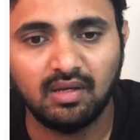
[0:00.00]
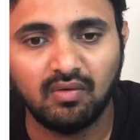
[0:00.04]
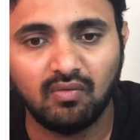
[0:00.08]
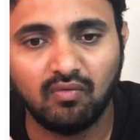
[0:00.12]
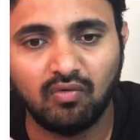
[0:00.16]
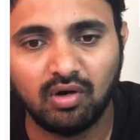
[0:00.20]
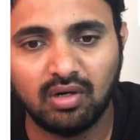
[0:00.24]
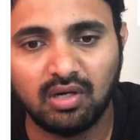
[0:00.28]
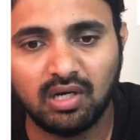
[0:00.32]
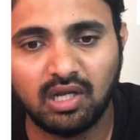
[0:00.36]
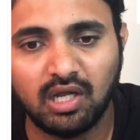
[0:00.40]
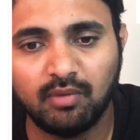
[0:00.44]

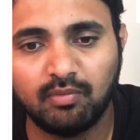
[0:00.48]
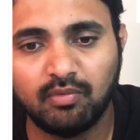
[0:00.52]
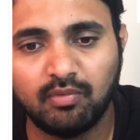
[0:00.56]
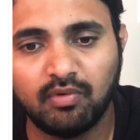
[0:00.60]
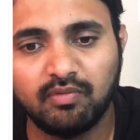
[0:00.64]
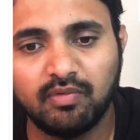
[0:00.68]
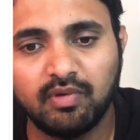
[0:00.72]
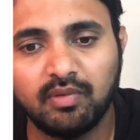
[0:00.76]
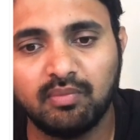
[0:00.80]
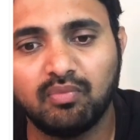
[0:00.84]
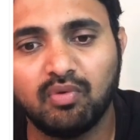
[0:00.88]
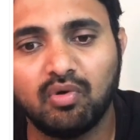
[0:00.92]
What type
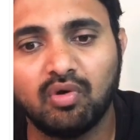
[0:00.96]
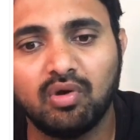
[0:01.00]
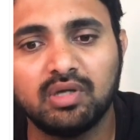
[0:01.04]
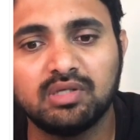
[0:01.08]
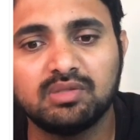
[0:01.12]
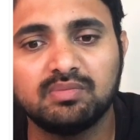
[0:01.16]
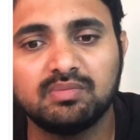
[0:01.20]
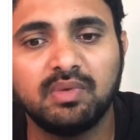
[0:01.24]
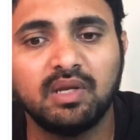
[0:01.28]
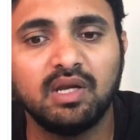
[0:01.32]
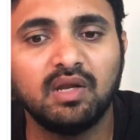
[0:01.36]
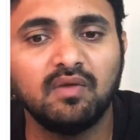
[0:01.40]
of
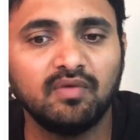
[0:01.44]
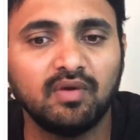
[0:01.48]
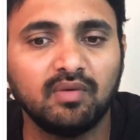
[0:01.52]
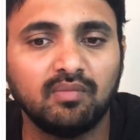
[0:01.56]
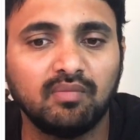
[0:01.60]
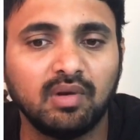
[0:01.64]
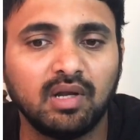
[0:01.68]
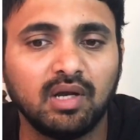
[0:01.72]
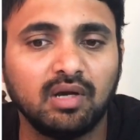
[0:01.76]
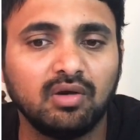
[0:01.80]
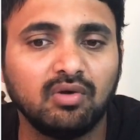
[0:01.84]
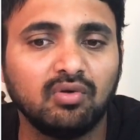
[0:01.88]
employees
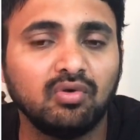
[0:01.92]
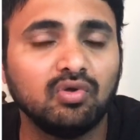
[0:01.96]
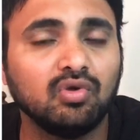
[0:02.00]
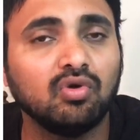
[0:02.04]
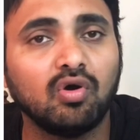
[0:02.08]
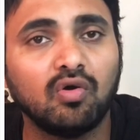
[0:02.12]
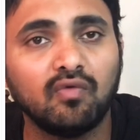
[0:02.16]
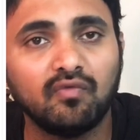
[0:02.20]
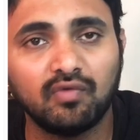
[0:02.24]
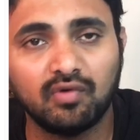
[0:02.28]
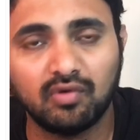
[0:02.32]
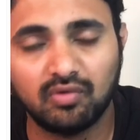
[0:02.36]
benefit plan do
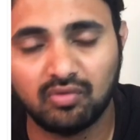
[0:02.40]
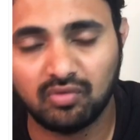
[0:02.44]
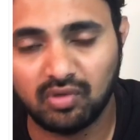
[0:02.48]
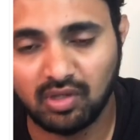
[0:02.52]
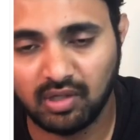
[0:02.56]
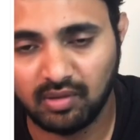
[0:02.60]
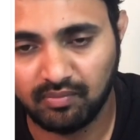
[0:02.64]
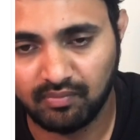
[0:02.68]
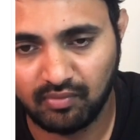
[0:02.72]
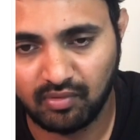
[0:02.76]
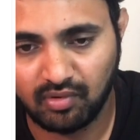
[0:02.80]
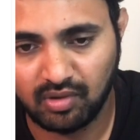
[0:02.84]
you offer to
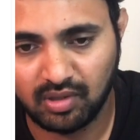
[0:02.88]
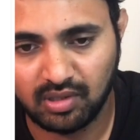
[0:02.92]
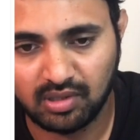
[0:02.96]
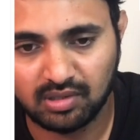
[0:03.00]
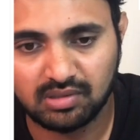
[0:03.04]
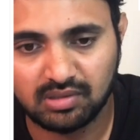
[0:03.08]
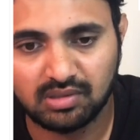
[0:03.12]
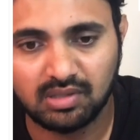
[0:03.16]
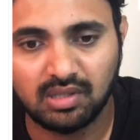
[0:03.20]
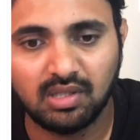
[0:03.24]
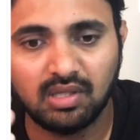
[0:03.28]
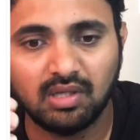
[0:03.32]
the
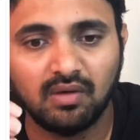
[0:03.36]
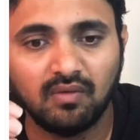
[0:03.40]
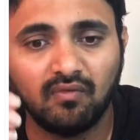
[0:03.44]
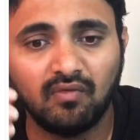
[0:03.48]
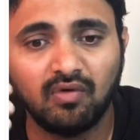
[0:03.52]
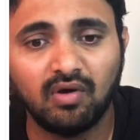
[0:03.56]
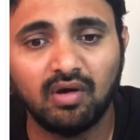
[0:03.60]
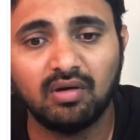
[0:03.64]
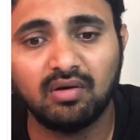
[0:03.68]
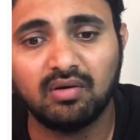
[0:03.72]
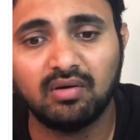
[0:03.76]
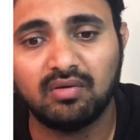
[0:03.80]
employees?
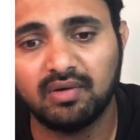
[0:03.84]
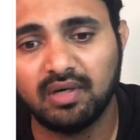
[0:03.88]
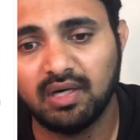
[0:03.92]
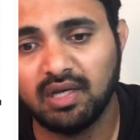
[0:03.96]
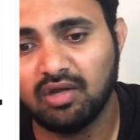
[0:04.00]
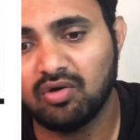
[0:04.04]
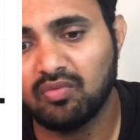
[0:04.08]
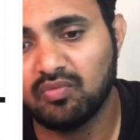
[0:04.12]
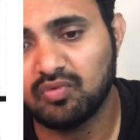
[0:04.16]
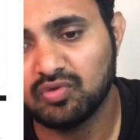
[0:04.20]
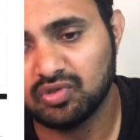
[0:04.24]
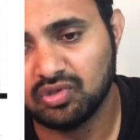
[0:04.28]
What
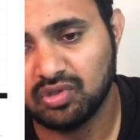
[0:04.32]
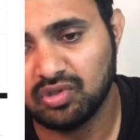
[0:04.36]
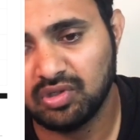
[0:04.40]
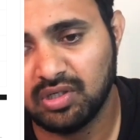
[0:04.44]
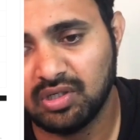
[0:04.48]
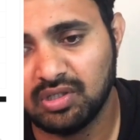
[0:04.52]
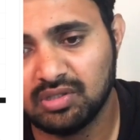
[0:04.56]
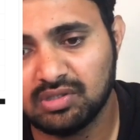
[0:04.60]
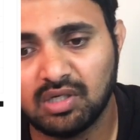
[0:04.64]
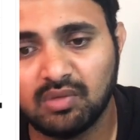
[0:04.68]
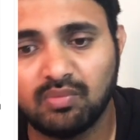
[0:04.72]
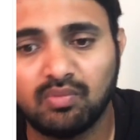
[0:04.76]
training
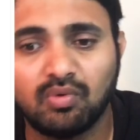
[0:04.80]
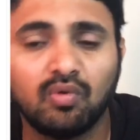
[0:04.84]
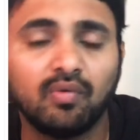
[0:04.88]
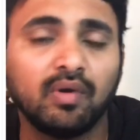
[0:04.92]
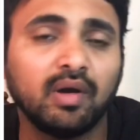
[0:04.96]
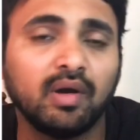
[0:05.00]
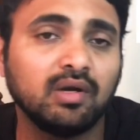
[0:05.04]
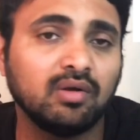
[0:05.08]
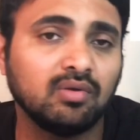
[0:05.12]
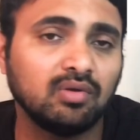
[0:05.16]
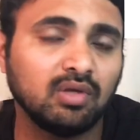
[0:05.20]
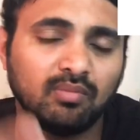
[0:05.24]
opportunities are
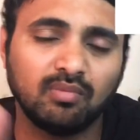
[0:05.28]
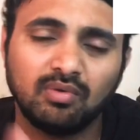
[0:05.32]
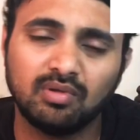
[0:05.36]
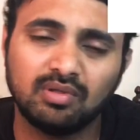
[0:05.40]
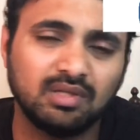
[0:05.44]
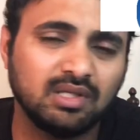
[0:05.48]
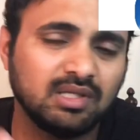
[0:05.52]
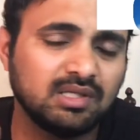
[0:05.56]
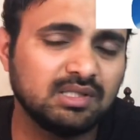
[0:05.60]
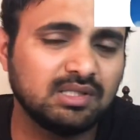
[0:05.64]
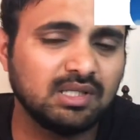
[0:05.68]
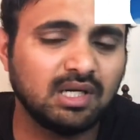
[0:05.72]
provided to the
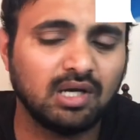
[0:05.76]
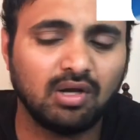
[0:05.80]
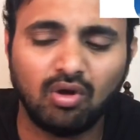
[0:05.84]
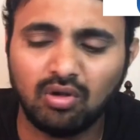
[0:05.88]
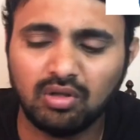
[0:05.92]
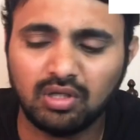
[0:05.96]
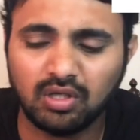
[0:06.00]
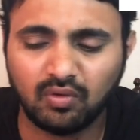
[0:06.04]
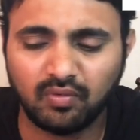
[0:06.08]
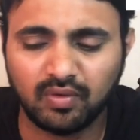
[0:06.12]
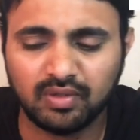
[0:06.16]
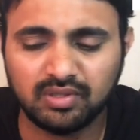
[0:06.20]
employer? These are
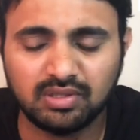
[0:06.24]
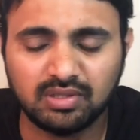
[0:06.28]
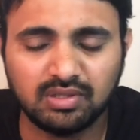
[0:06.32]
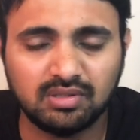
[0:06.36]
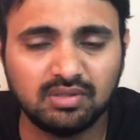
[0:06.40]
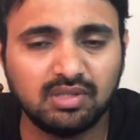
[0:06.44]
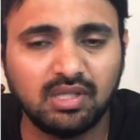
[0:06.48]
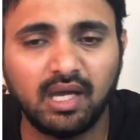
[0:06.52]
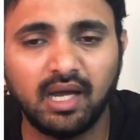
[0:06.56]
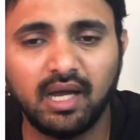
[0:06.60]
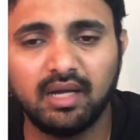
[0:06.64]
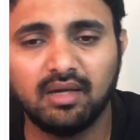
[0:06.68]
all the
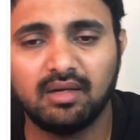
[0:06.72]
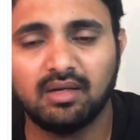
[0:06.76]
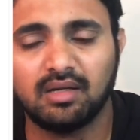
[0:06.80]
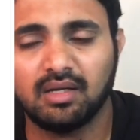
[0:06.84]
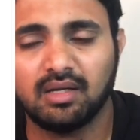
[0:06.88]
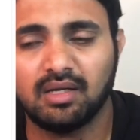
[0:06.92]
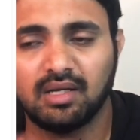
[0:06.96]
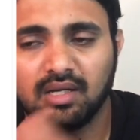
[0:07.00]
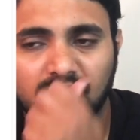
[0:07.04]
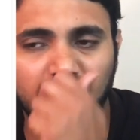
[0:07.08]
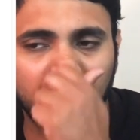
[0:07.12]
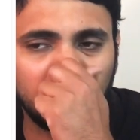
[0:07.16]
questions that
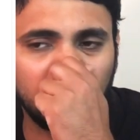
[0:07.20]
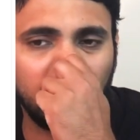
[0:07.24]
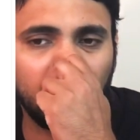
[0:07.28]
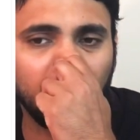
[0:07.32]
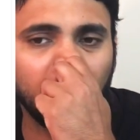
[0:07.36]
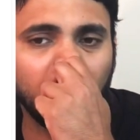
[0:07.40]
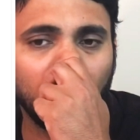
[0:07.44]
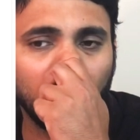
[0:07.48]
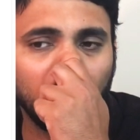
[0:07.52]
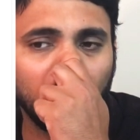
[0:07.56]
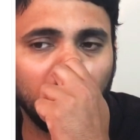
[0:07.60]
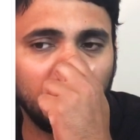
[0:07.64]

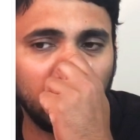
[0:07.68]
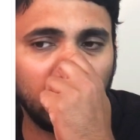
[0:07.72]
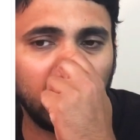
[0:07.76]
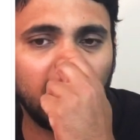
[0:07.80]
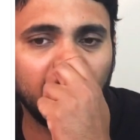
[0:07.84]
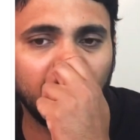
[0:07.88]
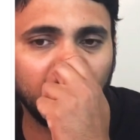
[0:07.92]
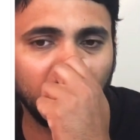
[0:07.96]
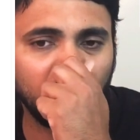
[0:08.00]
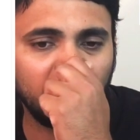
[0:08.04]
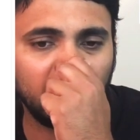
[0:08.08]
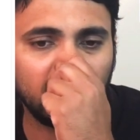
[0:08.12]
employer
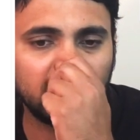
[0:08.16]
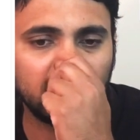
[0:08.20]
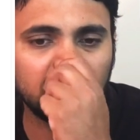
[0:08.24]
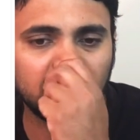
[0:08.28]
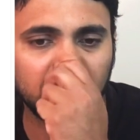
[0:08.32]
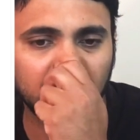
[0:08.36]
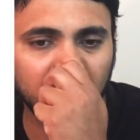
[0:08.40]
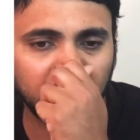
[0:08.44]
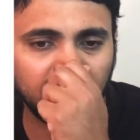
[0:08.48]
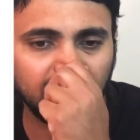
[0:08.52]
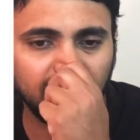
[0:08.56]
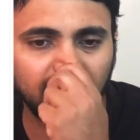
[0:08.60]
have to
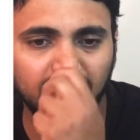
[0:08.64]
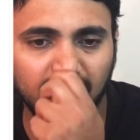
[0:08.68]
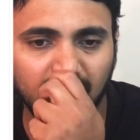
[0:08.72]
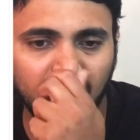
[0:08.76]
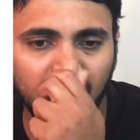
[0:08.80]
answer.